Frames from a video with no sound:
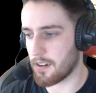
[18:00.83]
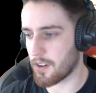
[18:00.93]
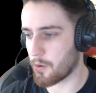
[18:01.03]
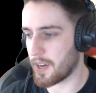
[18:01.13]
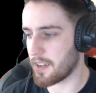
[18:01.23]

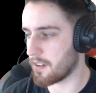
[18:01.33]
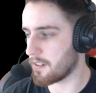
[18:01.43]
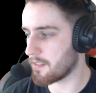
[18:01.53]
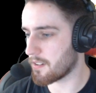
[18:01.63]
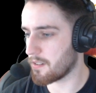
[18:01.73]
quite
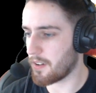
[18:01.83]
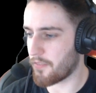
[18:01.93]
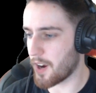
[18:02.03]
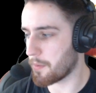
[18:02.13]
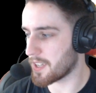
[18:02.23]
a
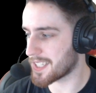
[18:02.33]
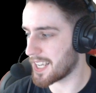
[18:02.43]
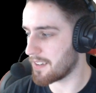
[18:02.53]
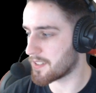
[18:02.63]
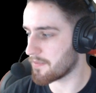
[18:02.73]
fair bit of
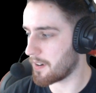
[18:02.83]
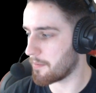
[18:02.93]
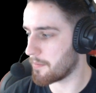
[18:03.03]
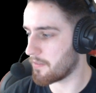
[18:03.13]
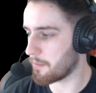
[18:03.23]
saves if
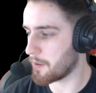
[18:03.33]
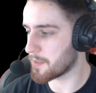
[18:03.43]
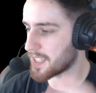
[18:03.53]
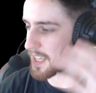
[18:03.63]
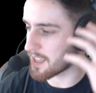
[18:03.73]
I'm not
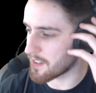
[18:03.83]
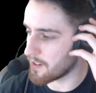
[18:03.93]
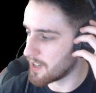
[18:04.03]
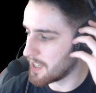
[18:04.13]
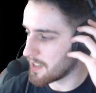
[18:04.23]
mistaken
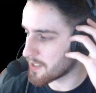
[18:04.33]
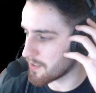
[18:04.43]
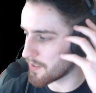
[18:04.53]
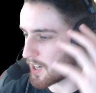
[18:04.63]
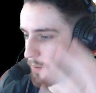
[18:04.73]
though, so not a